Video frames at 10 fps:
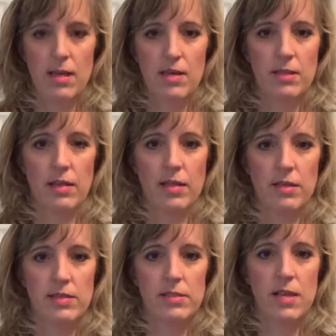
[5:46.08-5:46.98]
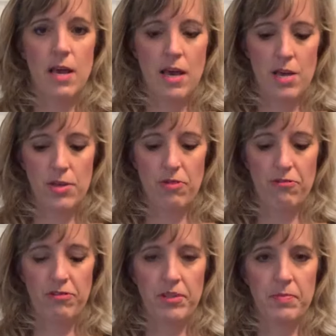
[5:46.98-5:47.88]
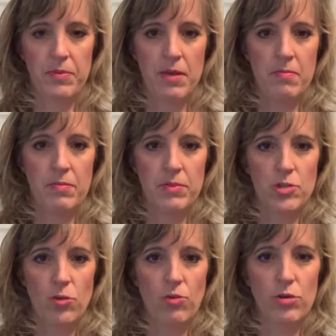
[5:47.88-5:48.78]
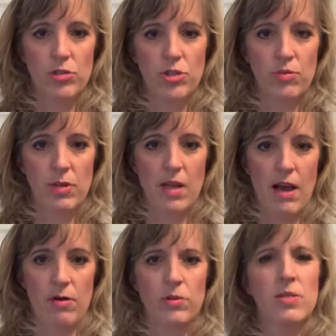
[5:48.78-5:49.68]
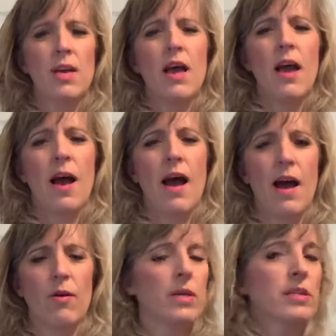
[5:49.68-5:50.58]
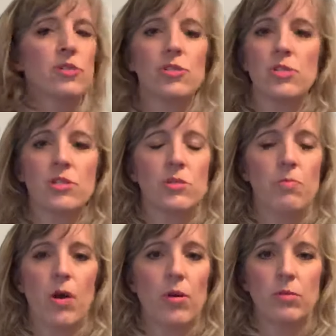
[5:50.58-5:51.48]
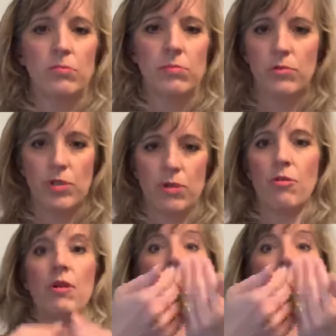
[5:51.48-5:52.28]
Like this, and you flip them towards you and out. How? And it's just a small, you don't